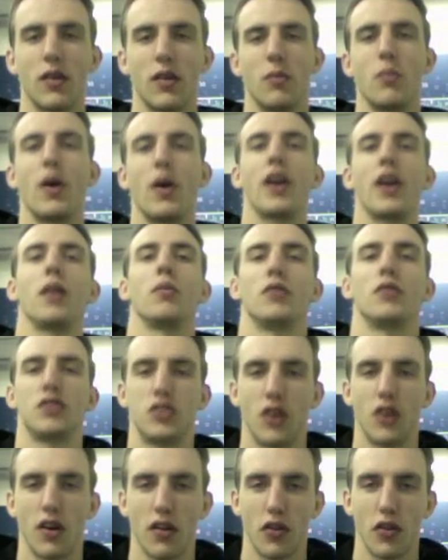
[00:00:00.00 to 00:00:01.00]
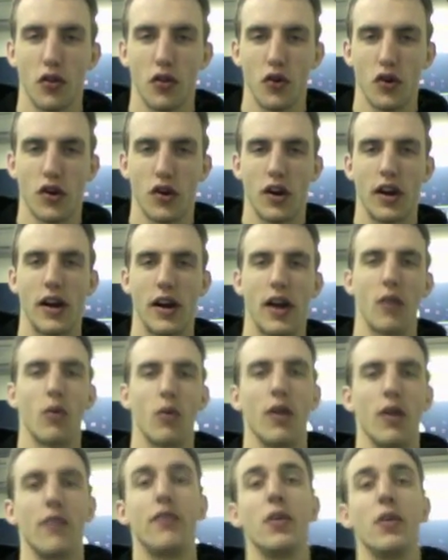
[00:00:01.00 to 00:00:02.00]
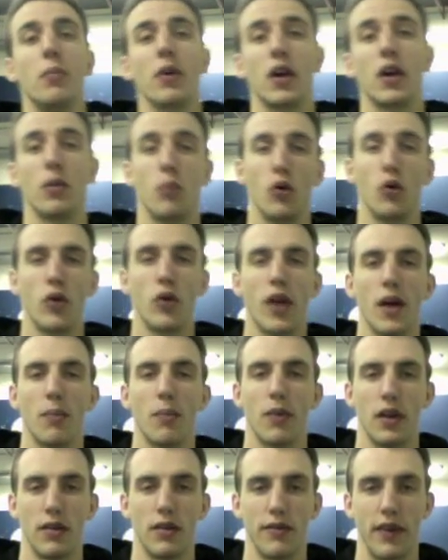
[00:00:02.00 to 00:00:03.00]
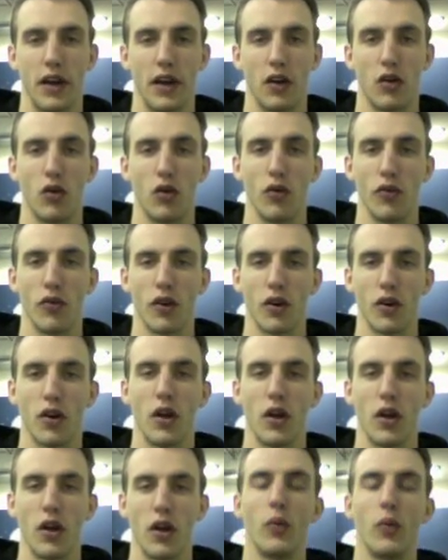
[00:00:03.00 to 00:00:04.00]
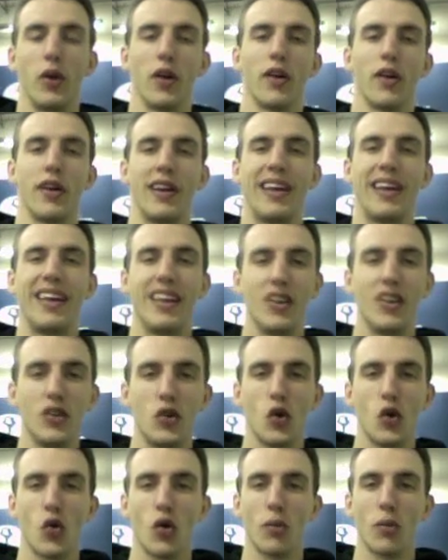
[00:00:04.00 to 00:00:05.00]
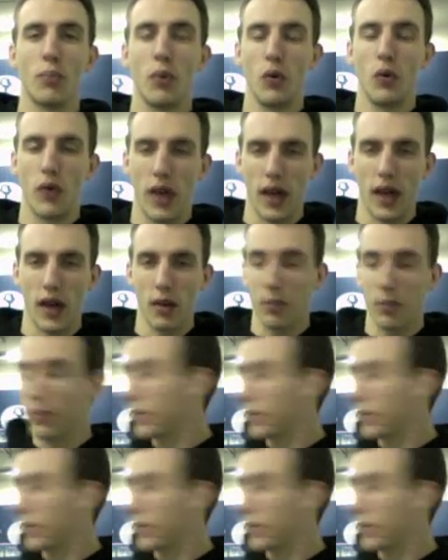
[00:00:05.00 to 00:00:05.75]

My name is Jonathan Lerner and I run Fit Body Bootcamp in Vancouver. We are an indoor bootcamp,